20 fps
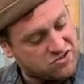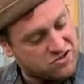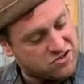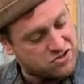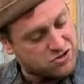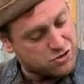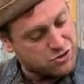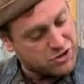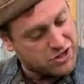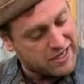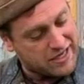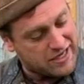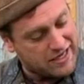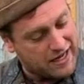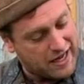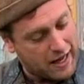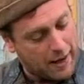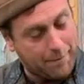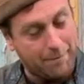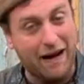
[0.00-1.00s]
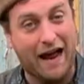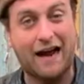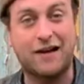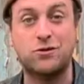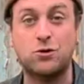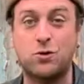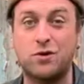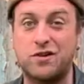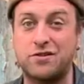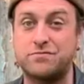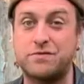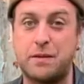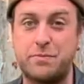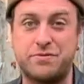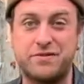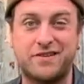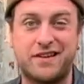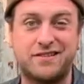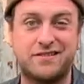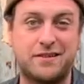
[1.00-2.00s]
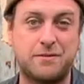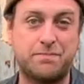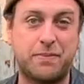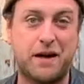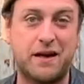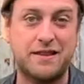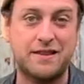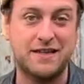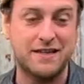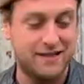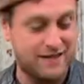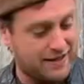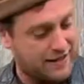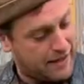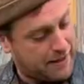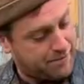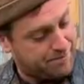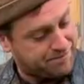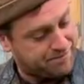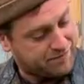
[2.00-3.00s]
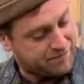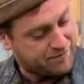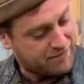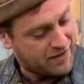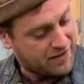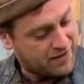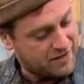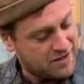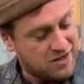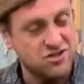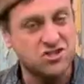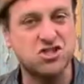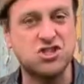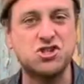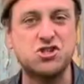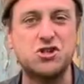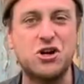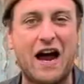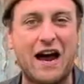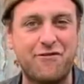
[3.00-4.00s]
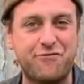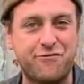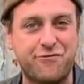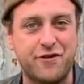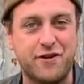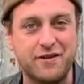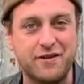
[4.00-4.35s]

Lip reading: tree, blackthorn, is represented by the Straif